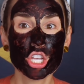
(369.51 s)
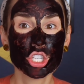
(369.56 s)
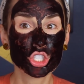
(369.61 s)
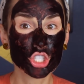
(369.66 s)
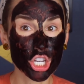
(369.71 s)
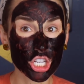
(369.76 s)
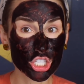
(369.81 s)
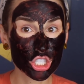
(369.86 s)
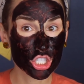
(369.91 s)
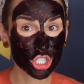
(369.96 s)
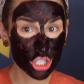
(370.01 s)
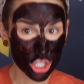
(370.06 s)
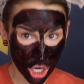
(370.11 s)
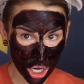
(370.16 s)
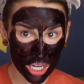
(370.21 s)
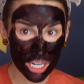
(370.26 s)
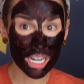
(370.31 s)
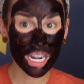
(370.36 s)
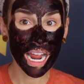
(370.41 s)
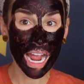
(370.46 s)
just
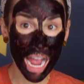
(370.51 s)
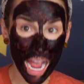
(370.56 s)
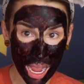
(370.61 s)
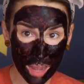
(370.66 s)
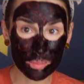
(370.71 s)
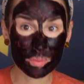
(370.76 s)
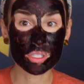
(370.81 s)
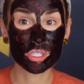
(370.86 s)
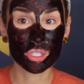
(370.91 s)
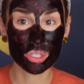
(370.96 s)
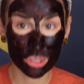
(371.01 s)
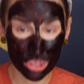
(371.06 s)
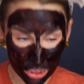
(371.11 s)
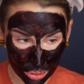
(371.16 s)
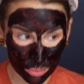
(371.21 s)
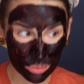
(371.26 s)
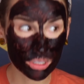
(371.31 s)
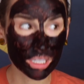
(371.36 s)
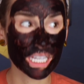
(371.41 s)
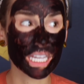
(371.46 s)
started
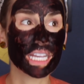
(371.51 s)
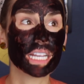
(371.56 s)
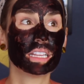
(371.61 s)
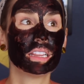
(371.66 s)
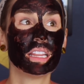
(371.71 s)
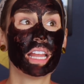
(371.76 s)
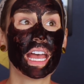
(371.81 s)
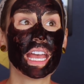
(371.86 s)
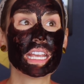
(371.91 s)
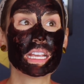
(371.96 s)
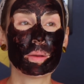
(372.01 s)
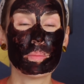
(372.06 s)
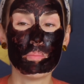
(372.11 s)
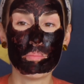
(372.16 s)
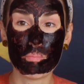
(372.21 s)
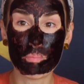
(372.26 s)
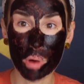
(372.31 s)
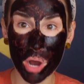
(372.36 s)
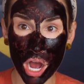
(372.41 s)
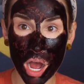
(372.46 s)
absolutely like
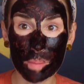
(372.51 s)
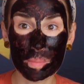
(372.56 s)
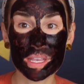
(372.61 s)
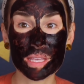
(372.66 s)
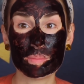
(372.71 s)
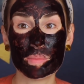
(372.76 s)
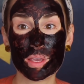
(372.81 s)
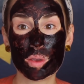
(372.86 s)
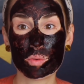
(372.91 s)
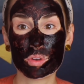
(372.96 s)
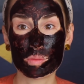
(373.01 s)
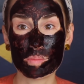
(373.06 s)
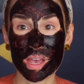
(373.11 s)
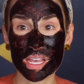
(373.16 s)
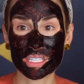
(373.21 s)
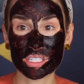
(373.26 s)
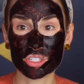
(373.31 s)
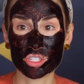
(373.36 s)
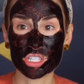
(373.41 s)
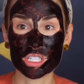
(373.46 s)
bombing me with
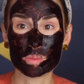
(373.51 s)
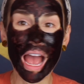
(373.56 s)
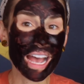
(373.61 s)
messages,